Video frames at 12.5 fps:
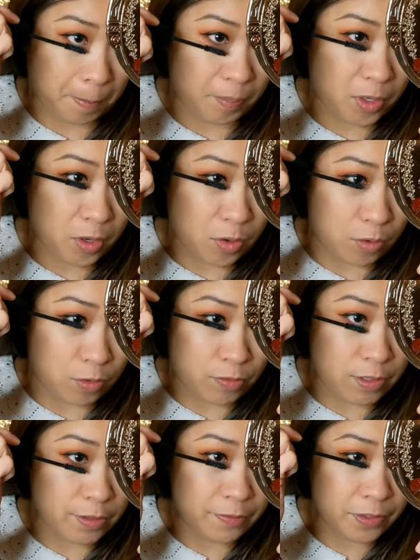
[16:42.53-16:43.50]
go
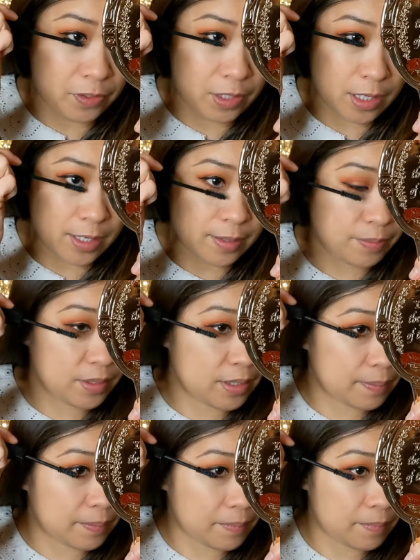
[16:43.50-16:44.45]
over a few
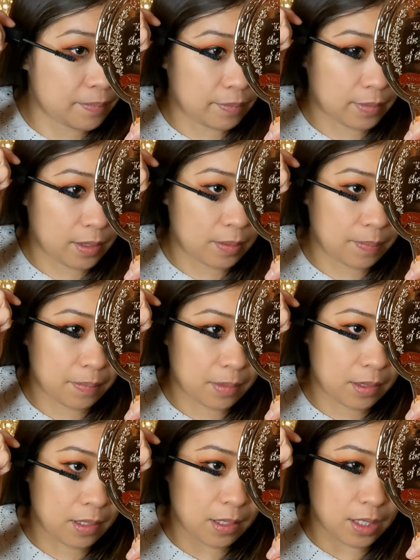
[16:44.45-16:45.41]
times.
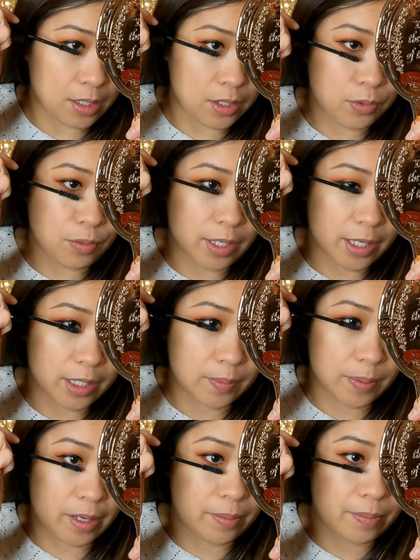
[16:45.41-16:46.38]
I do want to
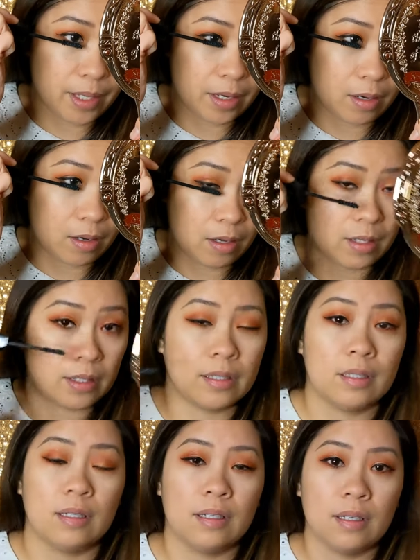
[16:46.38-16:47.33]
experiment on